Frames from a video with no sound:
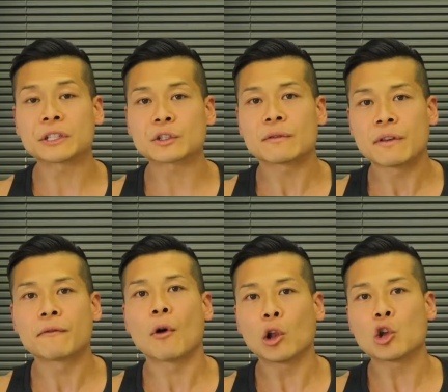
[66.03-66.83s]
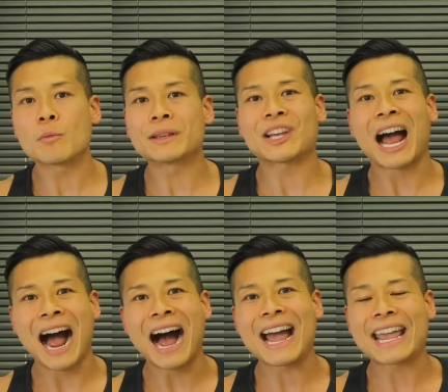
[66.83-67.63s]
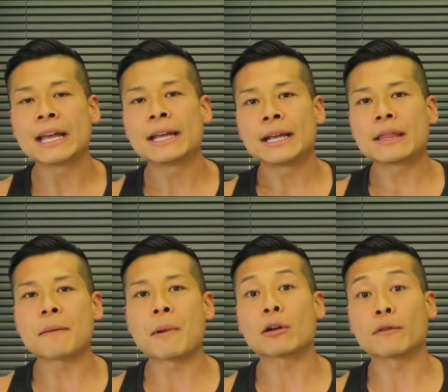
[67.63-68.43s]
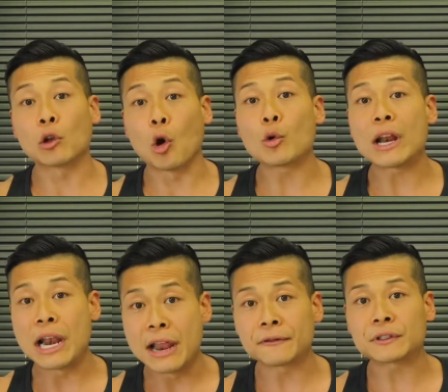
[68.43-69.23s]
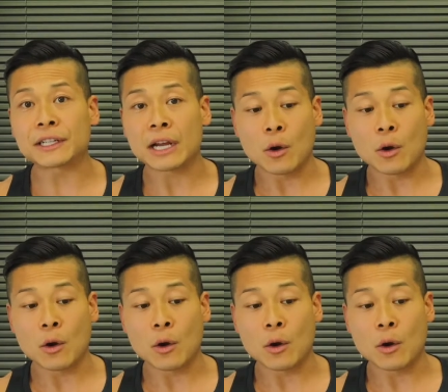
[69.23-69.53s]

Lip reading: So if the volume is high, the amount of load lifted